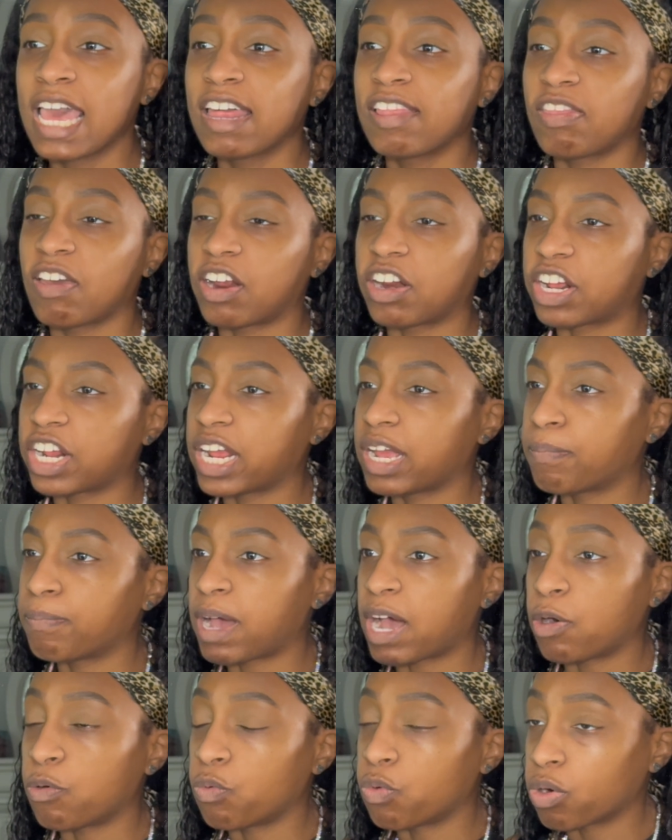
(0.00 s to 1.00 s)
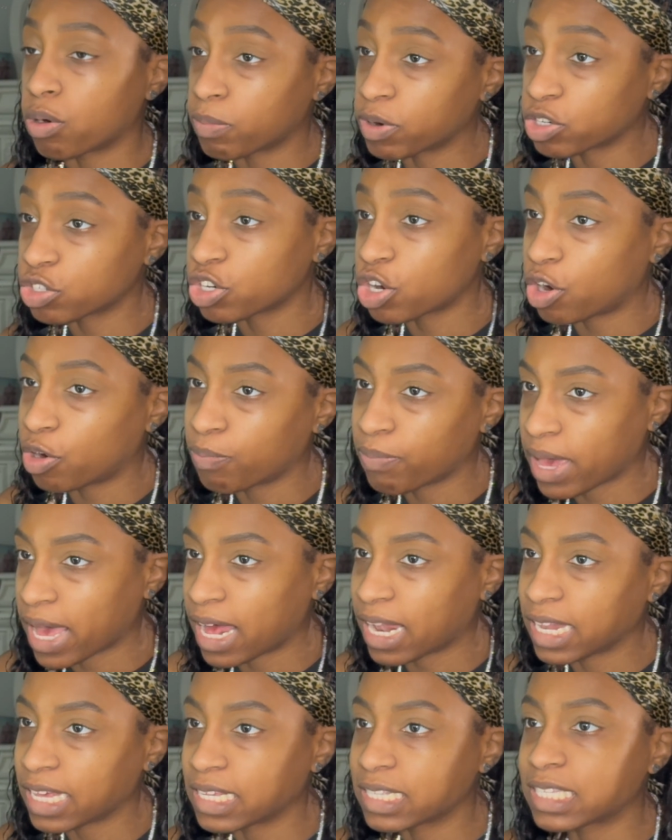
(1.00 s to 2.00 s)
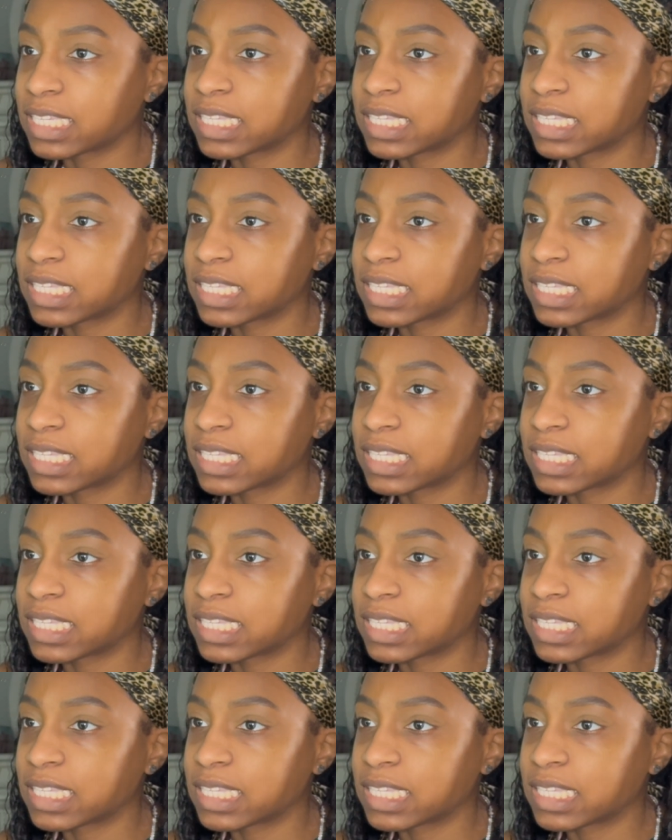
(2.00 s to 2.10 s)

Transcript: that are in my warmer tone palettes